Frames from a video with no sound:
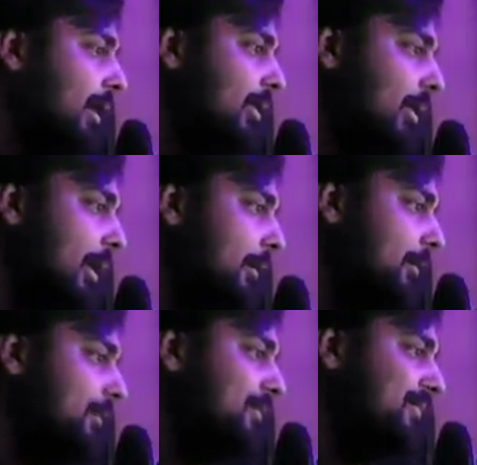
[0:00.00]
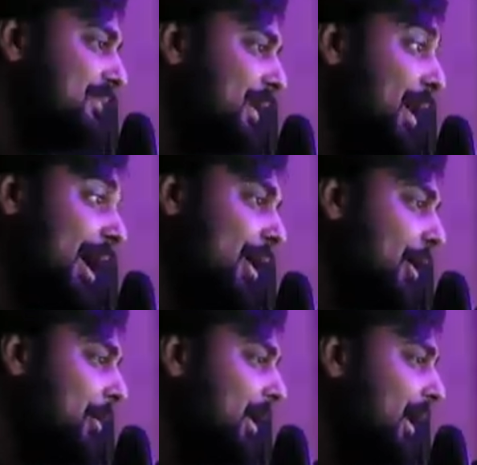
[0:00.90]
do I? I know
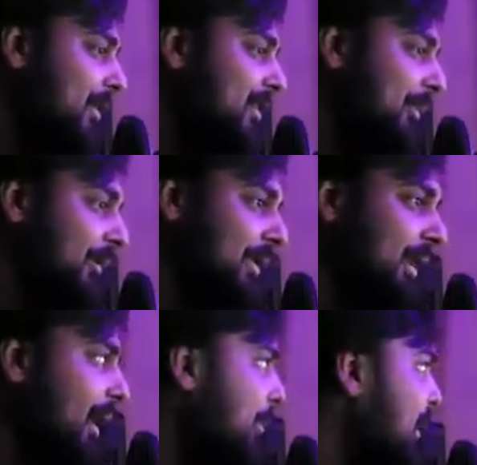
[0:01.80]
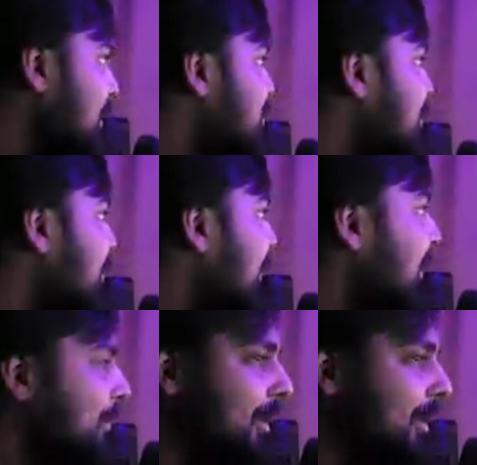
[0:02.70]
I'm gonna get something that I'm not sure about,